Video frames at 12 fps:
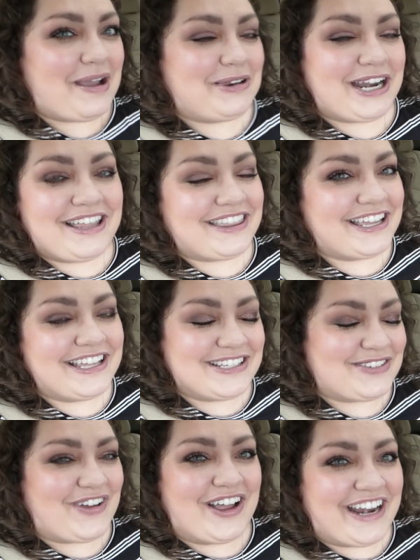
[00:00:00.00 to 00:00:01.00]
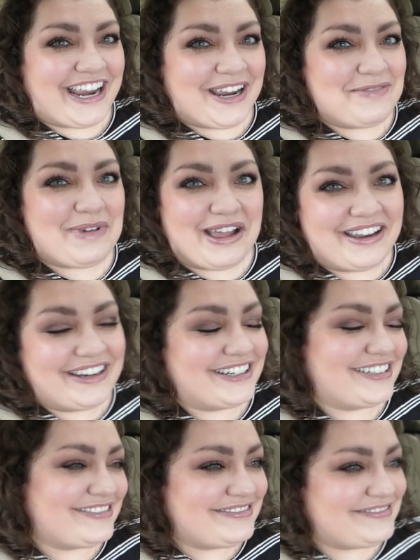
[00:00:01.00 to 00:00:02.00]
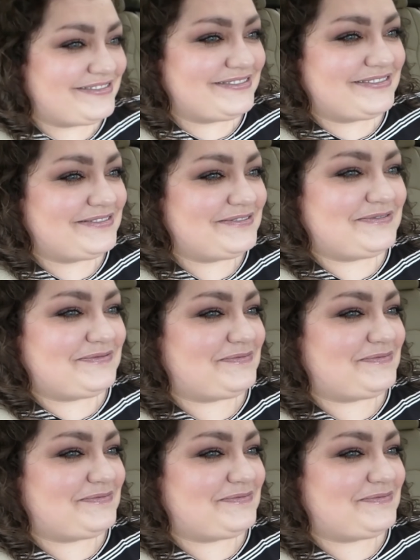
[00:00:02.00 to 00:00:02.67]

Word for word: I mean, I think he's funny, but. Yeah, he's a